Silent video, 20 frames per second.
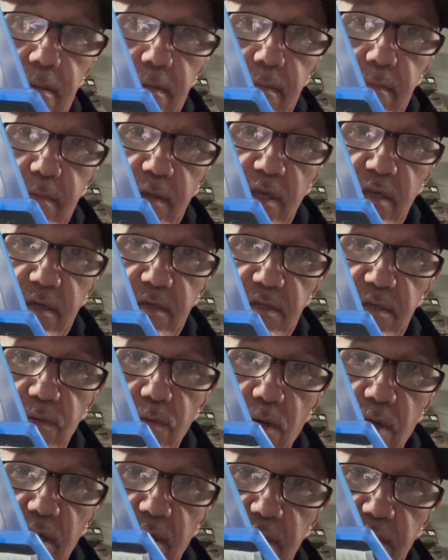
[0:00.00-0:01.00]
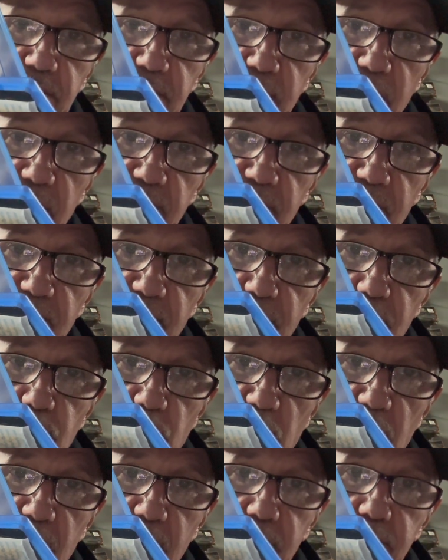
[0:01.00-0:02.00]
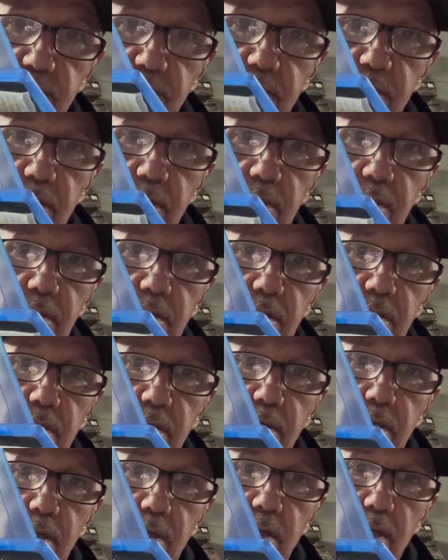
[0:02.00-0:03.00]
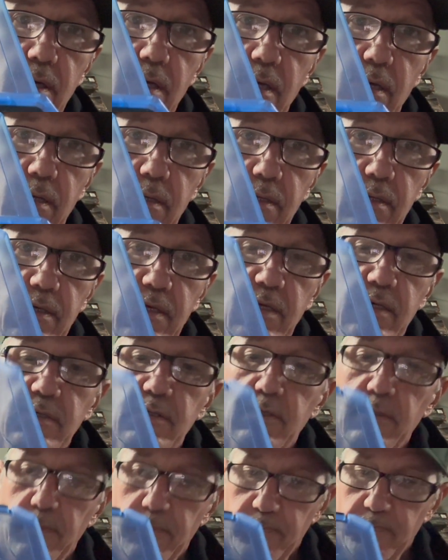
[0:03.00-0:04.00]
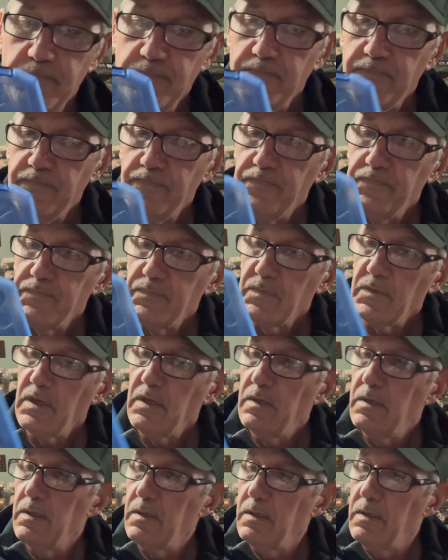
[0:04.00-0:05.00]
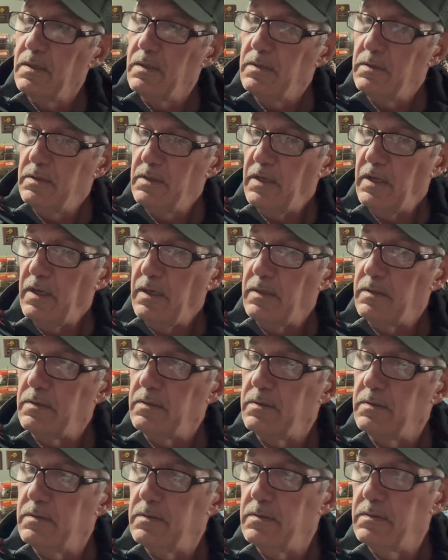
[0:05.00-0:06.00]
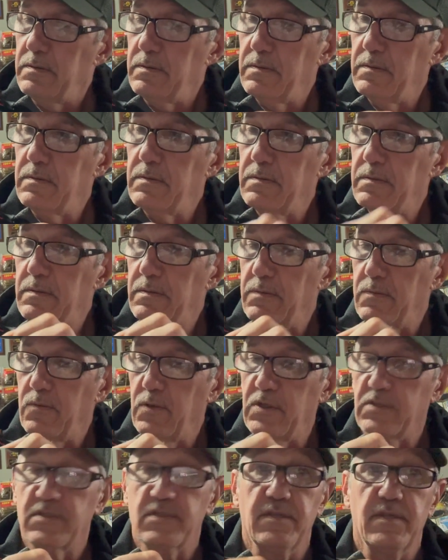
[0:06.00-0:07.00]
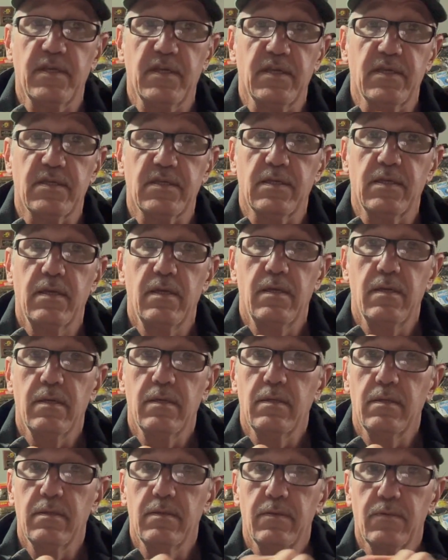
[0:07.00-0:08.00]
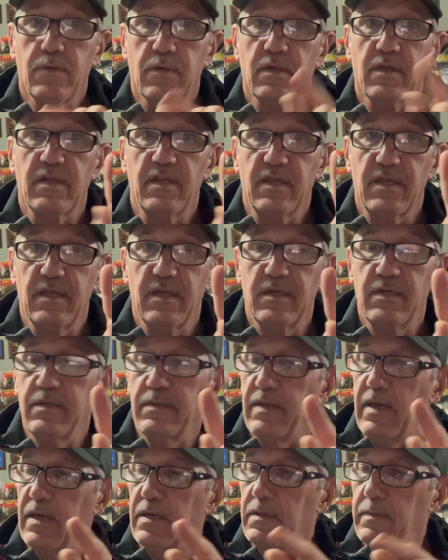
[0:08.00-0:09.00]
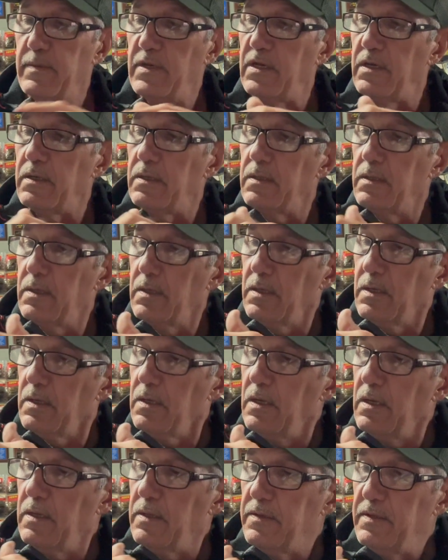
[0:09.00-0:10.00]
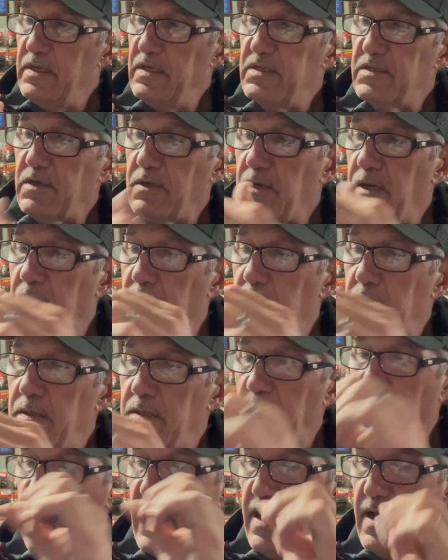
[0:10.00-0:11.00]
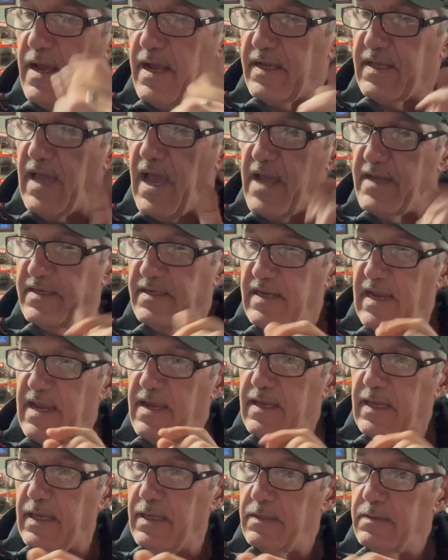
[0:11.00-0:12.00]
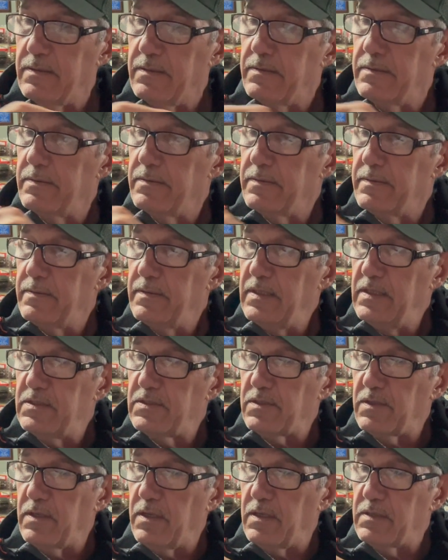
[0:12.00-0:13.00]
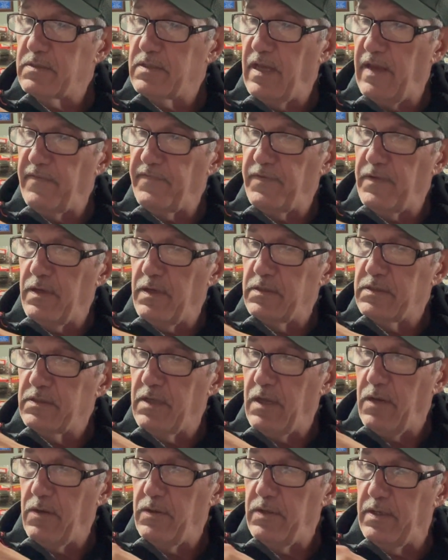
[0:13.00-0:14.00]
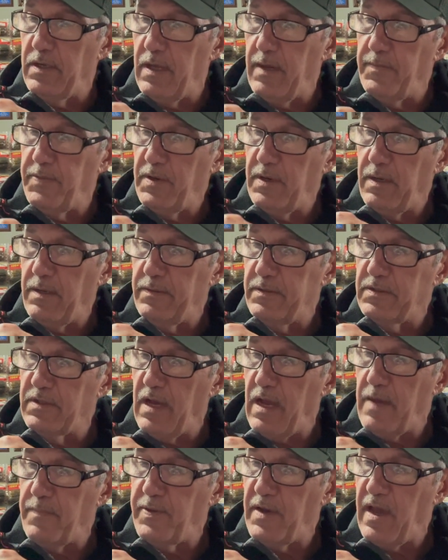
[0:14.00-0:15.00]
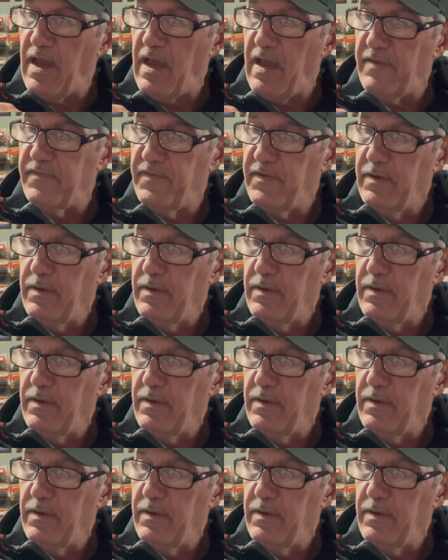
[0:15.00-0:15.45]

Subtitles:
because you wanted to save a few bucks on hooks. Now, what's this? We're going to get into that in a minute. These are all, god dang it. These are all Teflon coated up here on the top half.